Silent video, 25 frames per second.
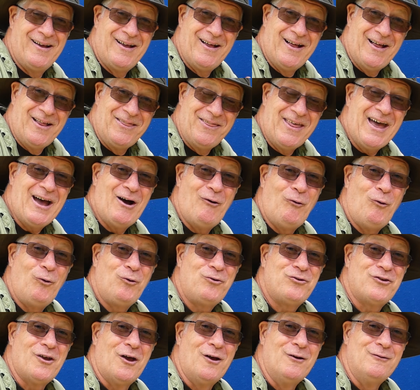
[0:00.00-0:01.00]
And that
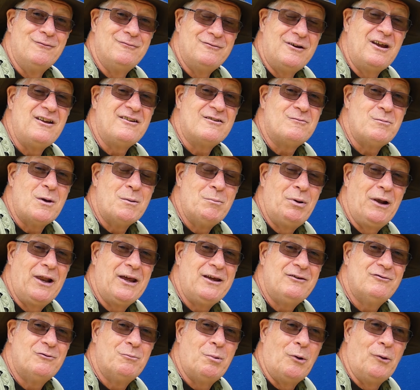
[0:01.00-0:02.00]
also needs to be
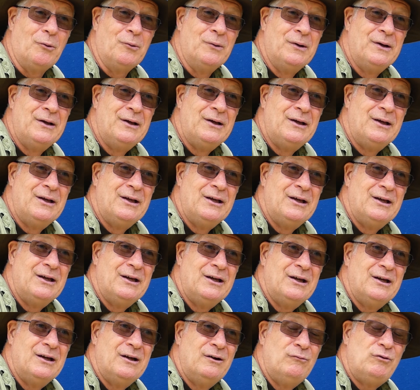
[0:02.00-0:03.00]
believable.
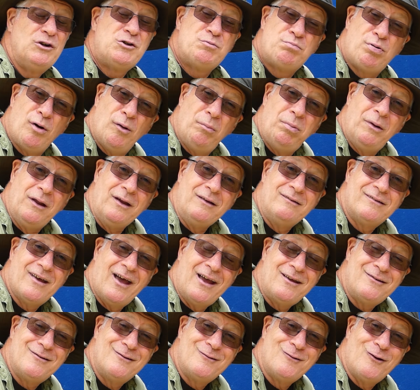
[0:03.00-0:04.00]
Which probably
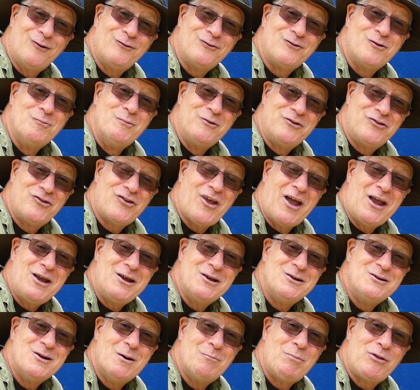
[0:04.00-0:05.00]
takes us on to
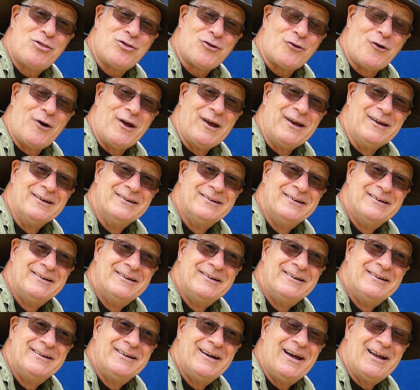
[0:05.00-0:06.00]
mistake number 3.
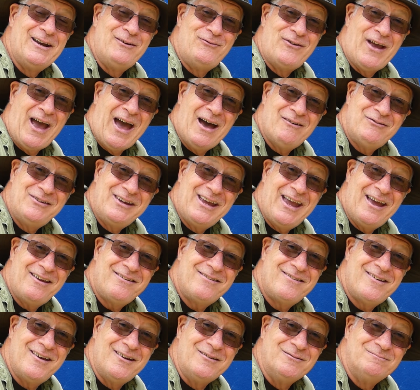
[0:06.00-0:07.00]
And if you haven't
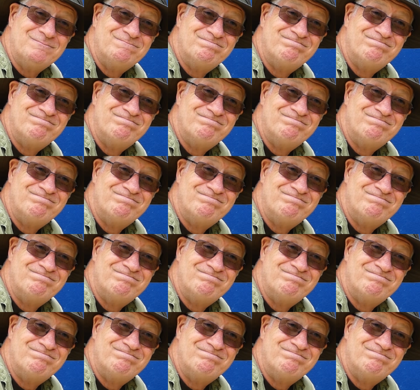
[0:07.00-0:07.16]
guessed it,